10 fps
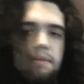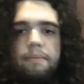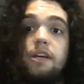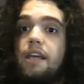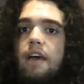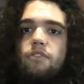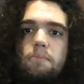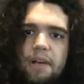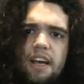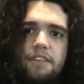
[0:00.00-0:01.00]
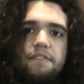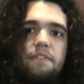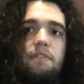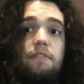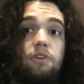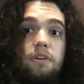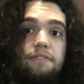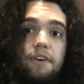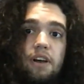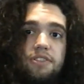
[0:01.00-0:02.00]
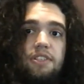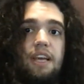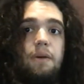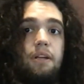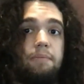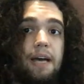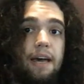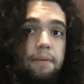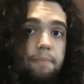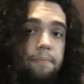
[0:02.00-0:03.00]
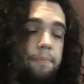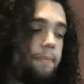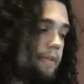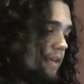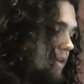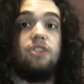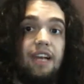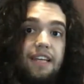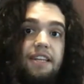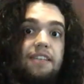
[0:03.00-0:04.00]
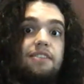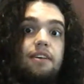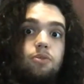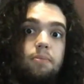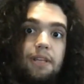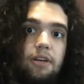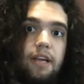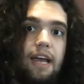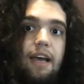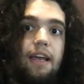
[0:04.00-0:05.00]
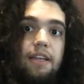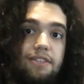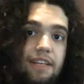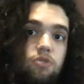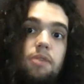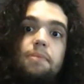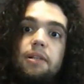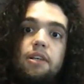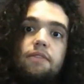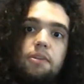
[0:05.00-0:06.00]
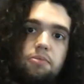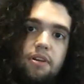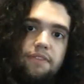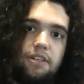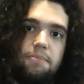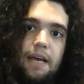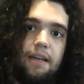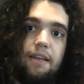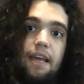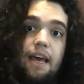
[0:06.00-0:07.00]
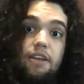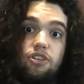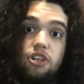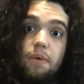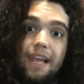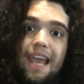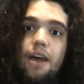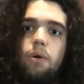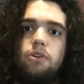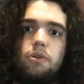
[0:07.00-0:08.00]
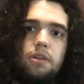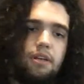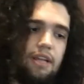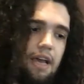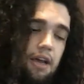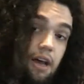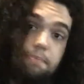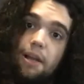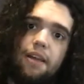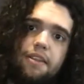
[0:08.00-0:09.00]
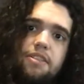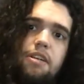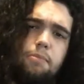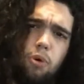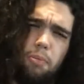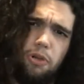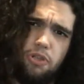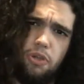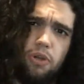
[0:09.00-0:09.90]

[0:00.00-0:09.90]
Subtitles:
you can get a very percussive and a very fast sounding pattern. So the next exercise we'll be looking at is literally building off the previous pattern and showing how you can apply this in a more musical